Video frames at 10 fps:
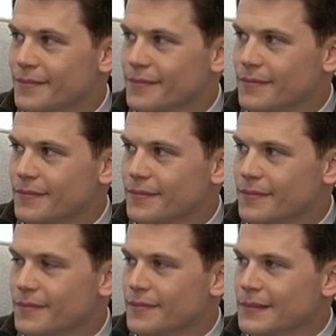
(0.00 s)

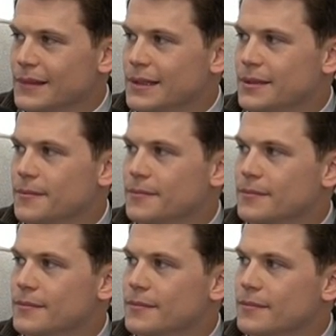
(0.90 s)

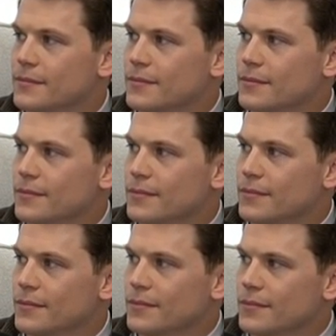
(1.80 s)

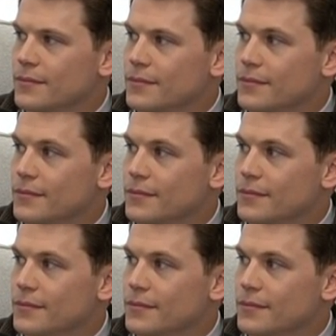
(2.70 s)
(silent)